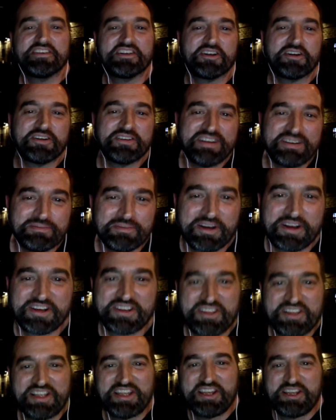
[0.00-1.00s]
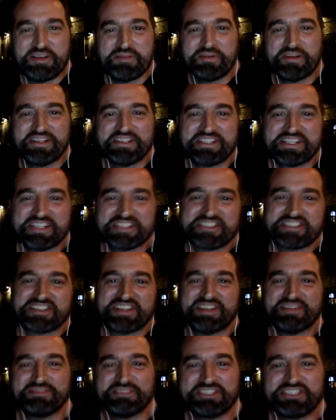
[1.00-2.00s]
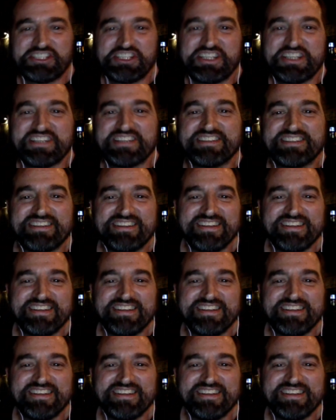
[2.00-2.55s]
You know, I'm not going to let anybody touch that machine.